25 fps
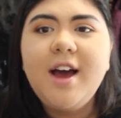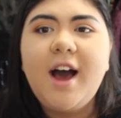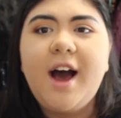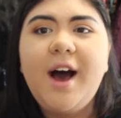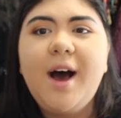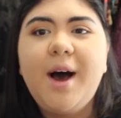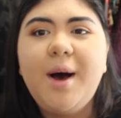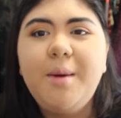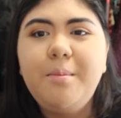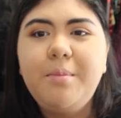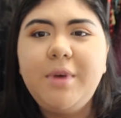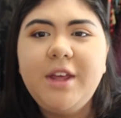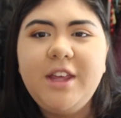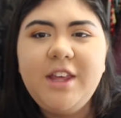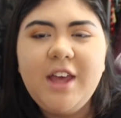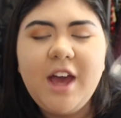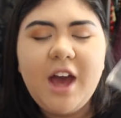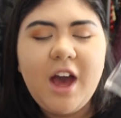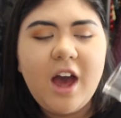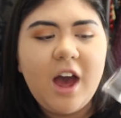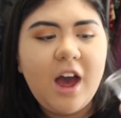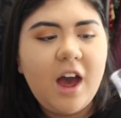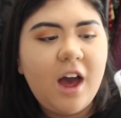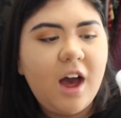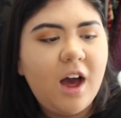But
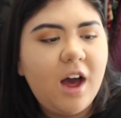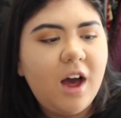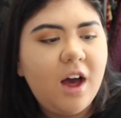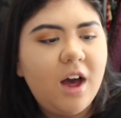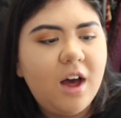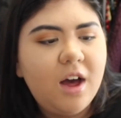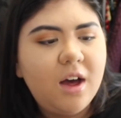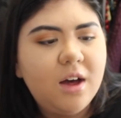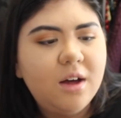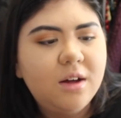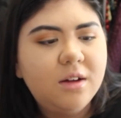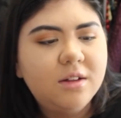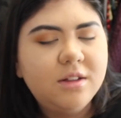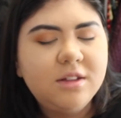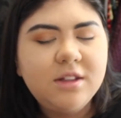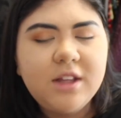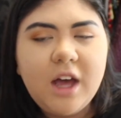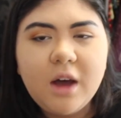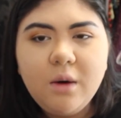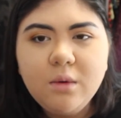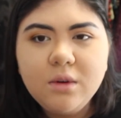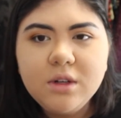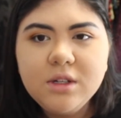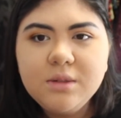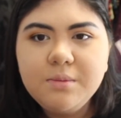yeah,
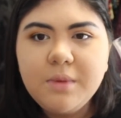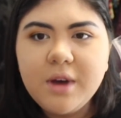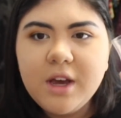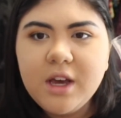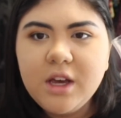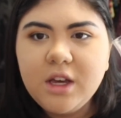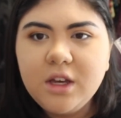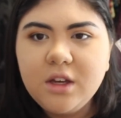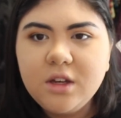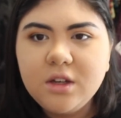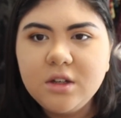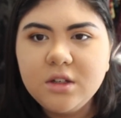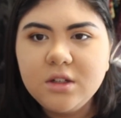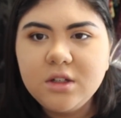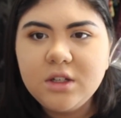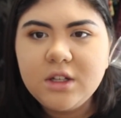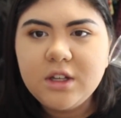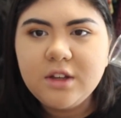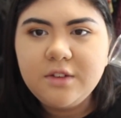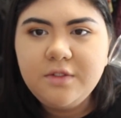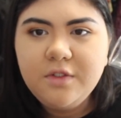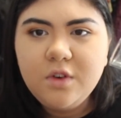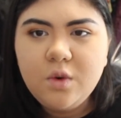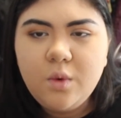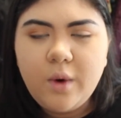that was my
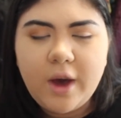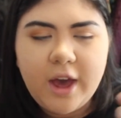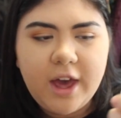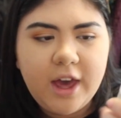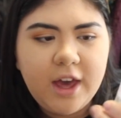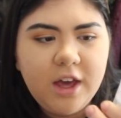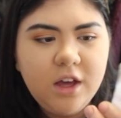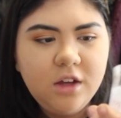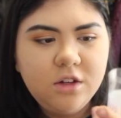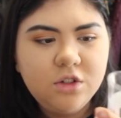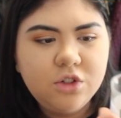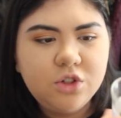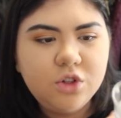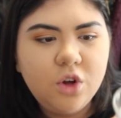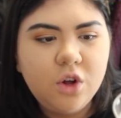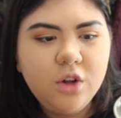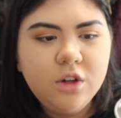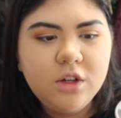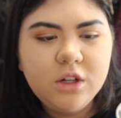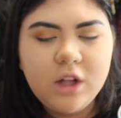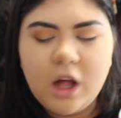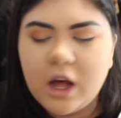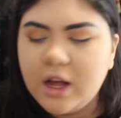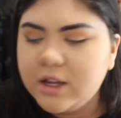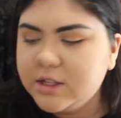giveaway,
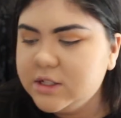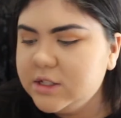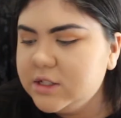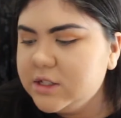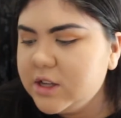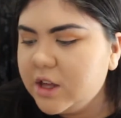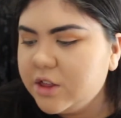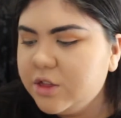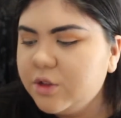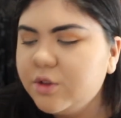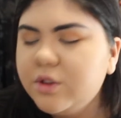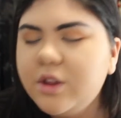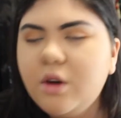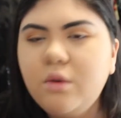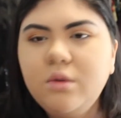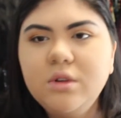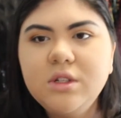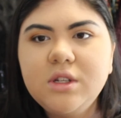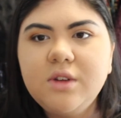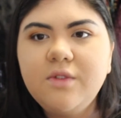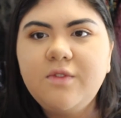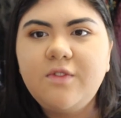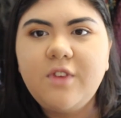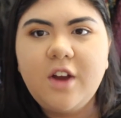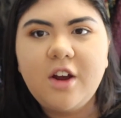shot glasses. I thought that
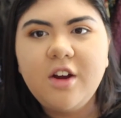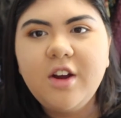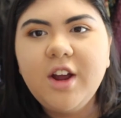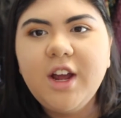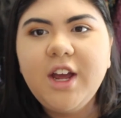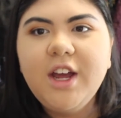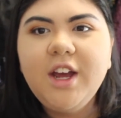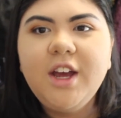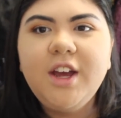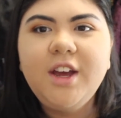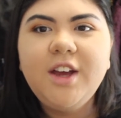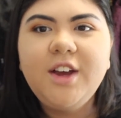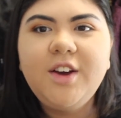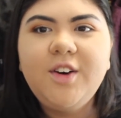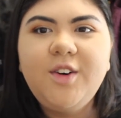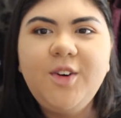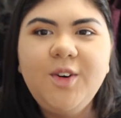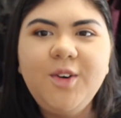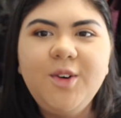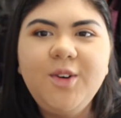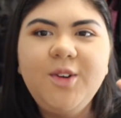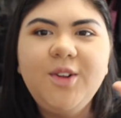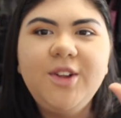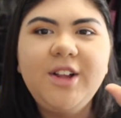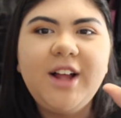was a very
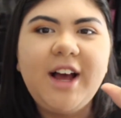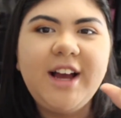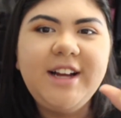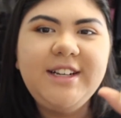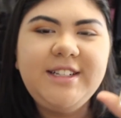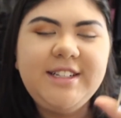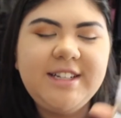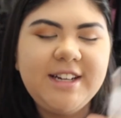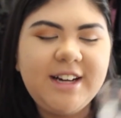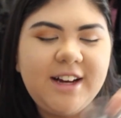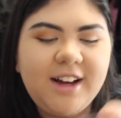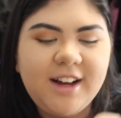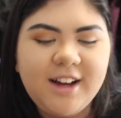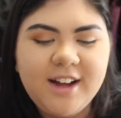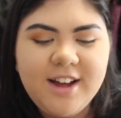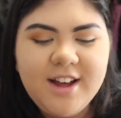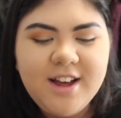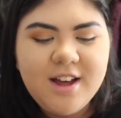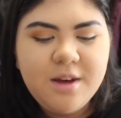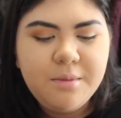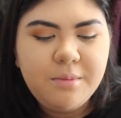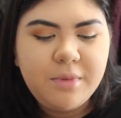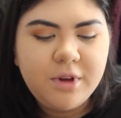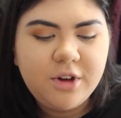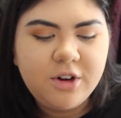cool idea
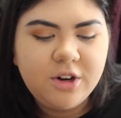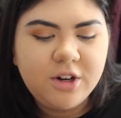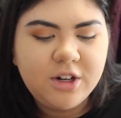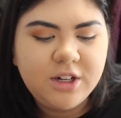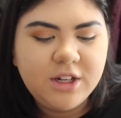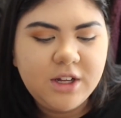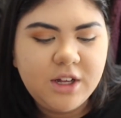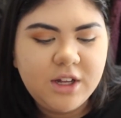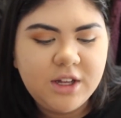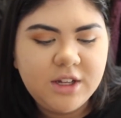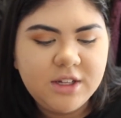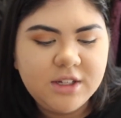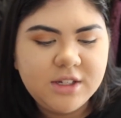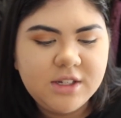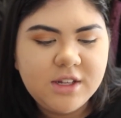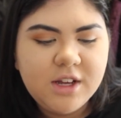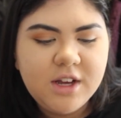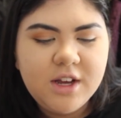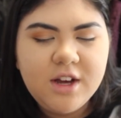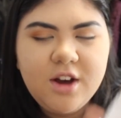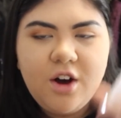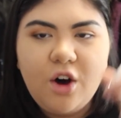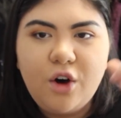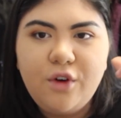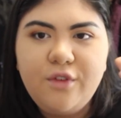because
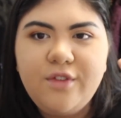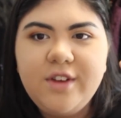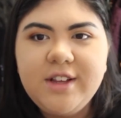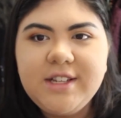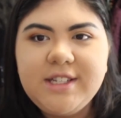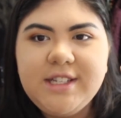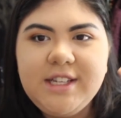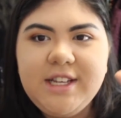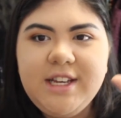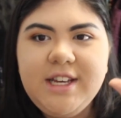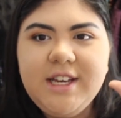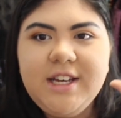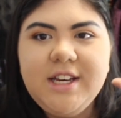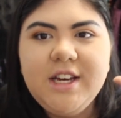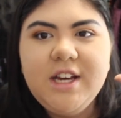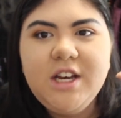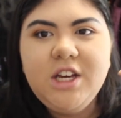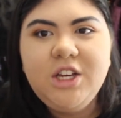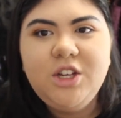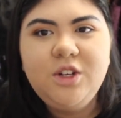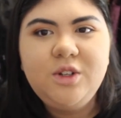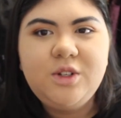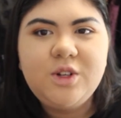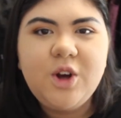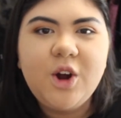obviously
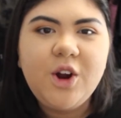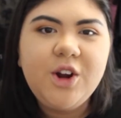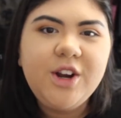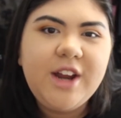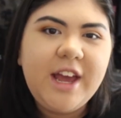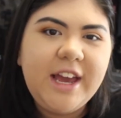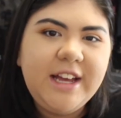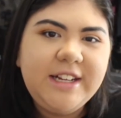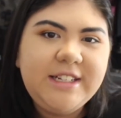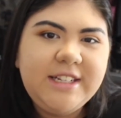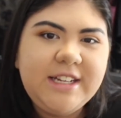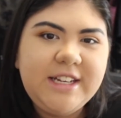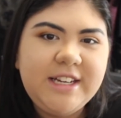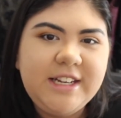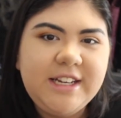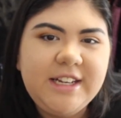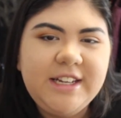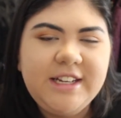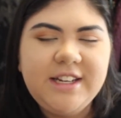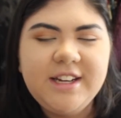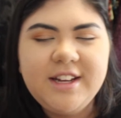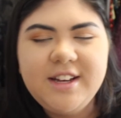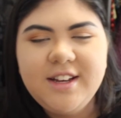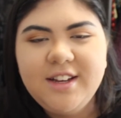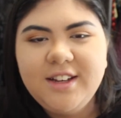you turn
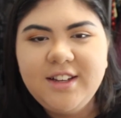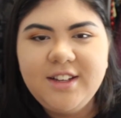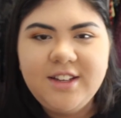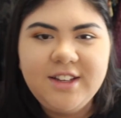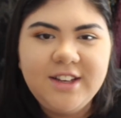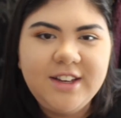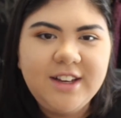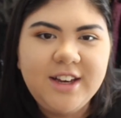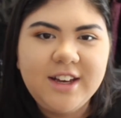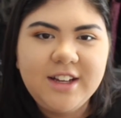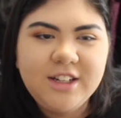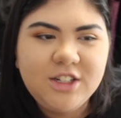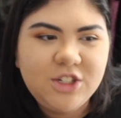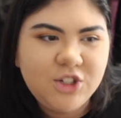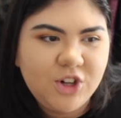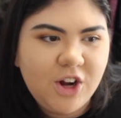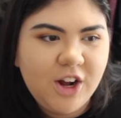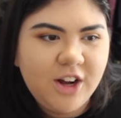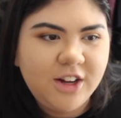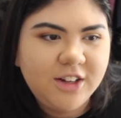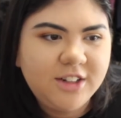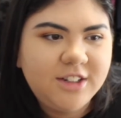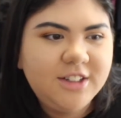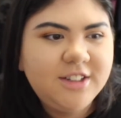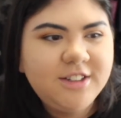18, you get
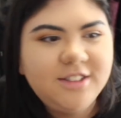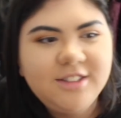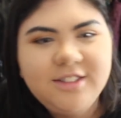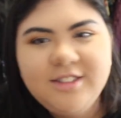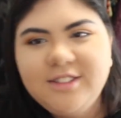drunk.